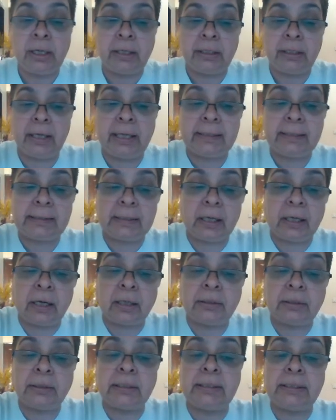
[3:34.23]
Next
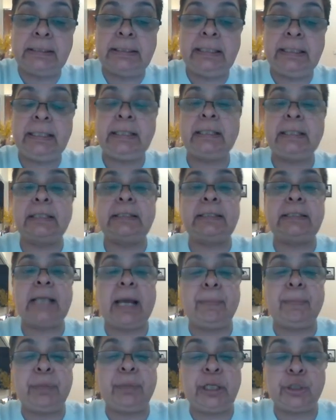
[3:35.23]
are the
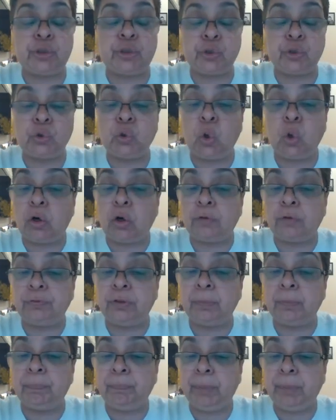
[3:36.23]
decontamination of
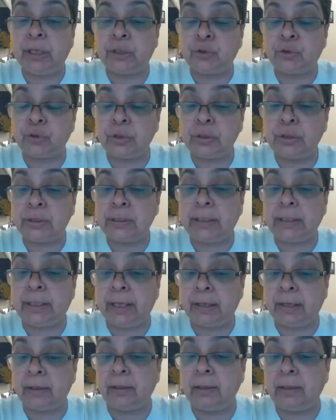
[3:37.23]
the patient
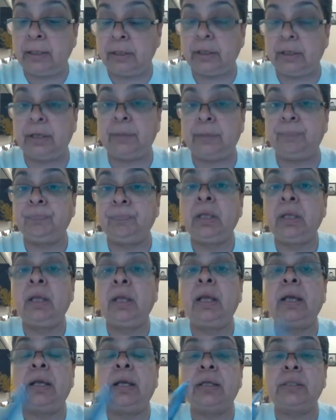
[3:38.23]
care linen,
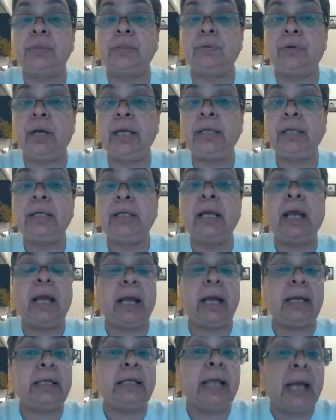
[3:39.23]
right?
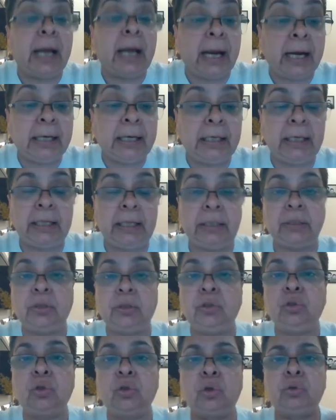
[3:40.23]
And handling.
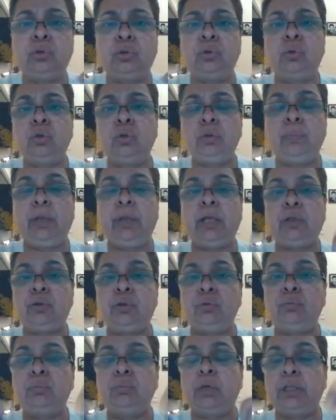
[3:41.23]
No, don't make
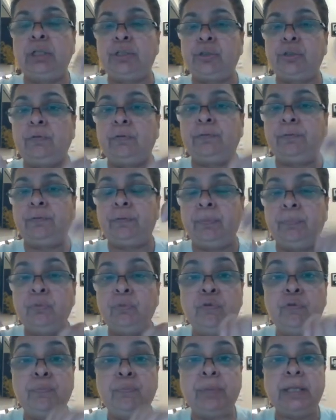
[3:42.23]
too much of
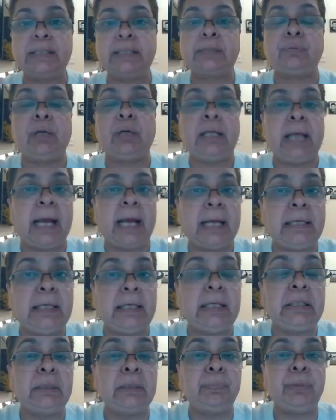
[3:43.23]
movements while
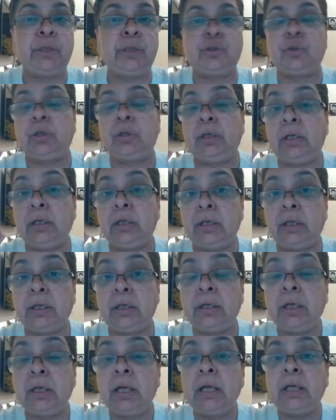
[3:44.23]
handling the patient linen,
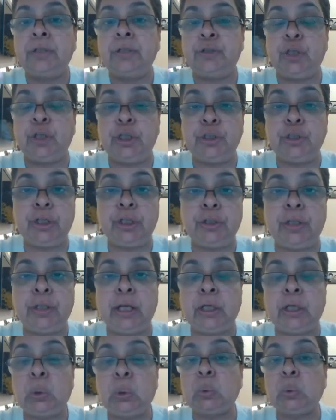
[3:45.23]
changing their
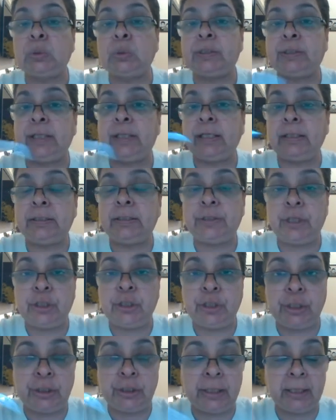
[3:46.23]
clothes,
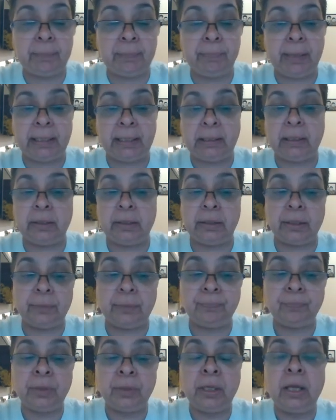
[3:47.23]
changing their bed linen.
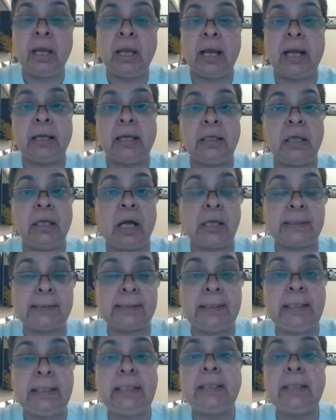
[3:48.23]
And
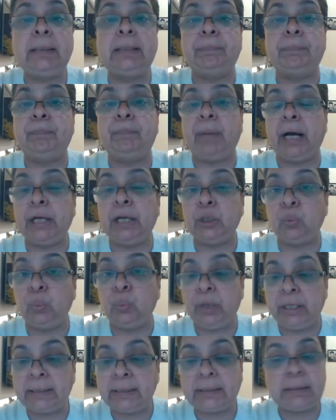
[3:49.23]
lastly, the
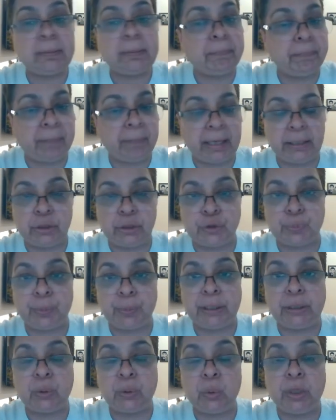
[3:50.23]
bio-waste
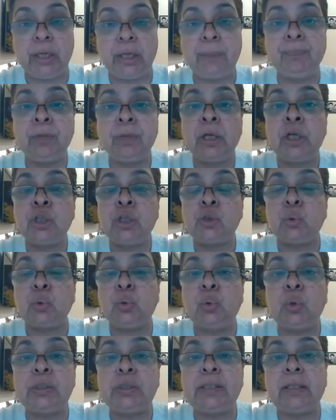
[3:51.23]
management. Okay, so
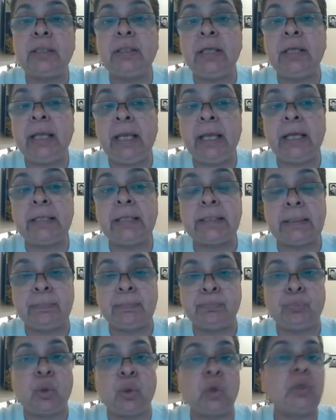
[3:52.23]
those are the 8
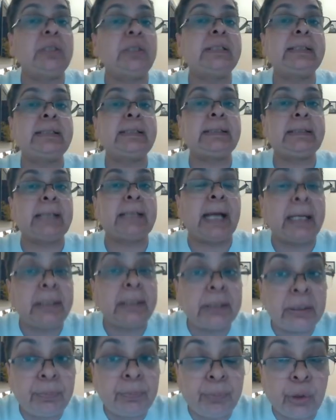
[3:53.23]
important
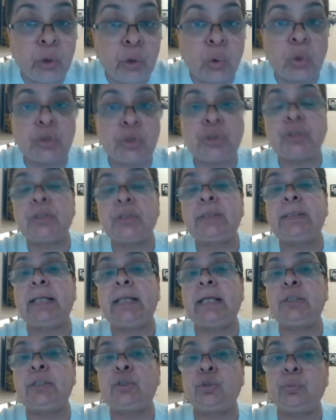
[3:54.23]
standard precautions
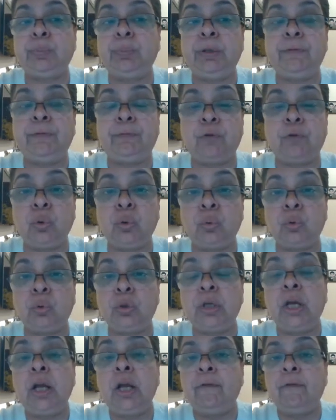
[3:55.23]
that should be followed
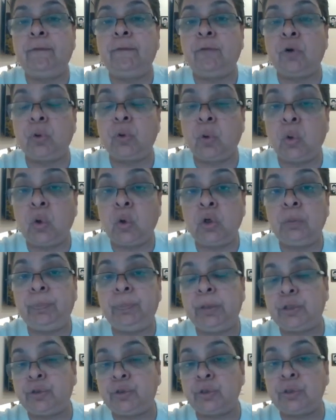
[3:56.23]
for all
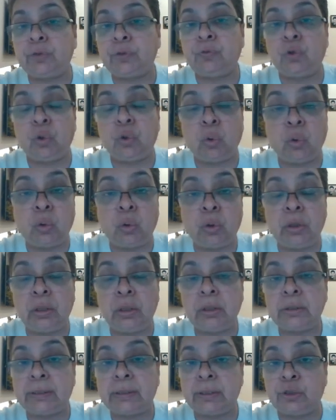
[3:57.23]
patients, for all
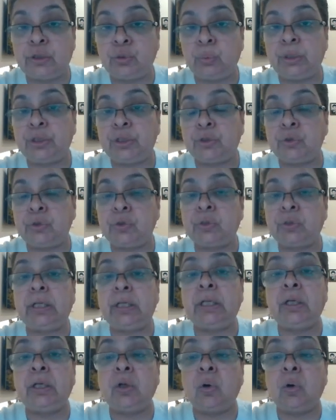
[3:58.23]
situations
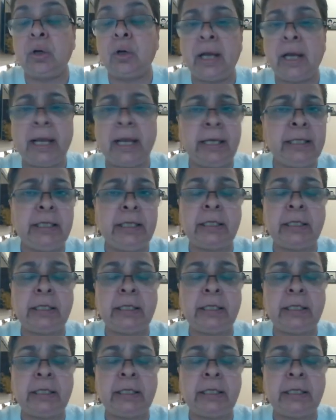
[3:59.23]
in any